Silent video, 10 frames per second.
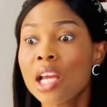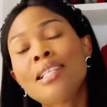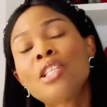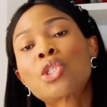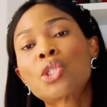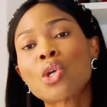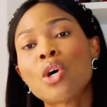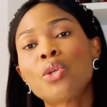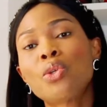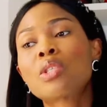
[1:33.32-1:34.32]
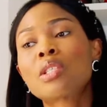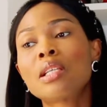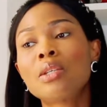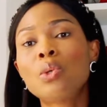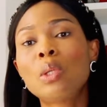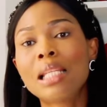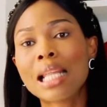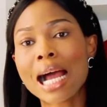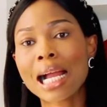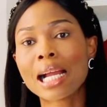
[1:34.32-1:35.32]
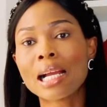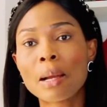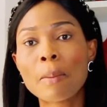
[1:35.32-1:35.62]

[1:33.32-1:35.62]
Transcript: This shows you lack